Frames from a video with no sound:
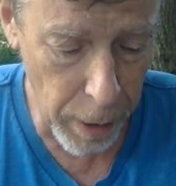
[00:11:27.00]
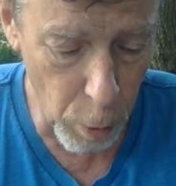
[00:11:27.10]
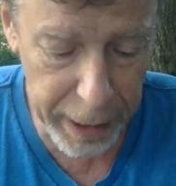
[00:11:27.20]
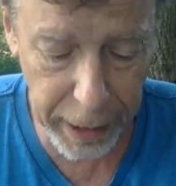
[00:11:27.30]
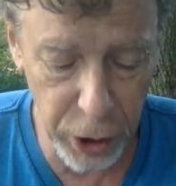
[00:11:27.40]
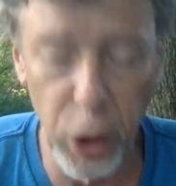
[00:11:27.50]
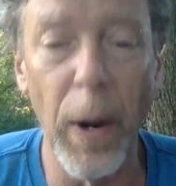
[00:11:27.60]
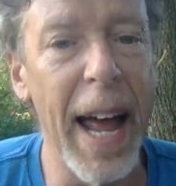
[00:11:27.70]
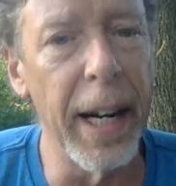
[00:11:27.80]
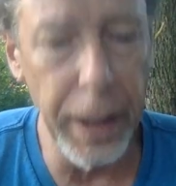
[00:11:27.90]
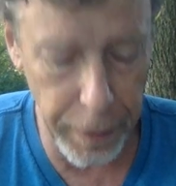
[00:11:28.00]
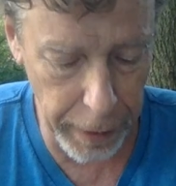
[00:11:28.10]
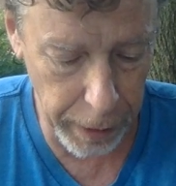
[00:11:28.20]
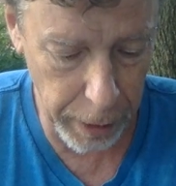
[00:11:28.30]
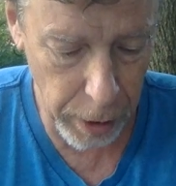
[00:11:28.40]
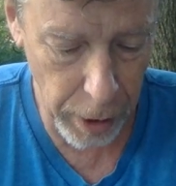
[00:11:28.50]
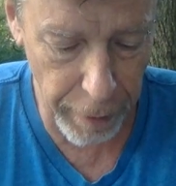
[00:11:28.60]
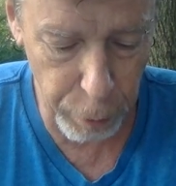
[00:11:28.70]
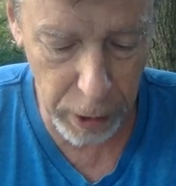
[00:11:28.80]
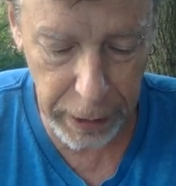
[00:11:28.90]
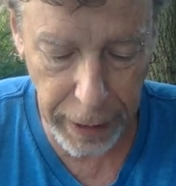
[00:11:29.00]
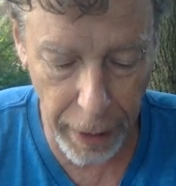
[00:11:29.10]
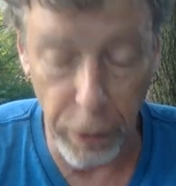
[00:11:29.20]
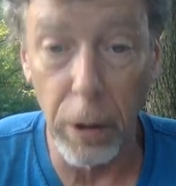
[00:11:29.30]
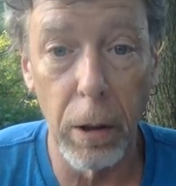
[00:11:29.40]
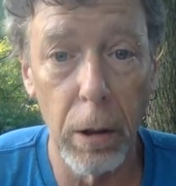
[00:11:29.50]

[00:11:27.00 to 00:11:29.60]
We can do anything if we're together.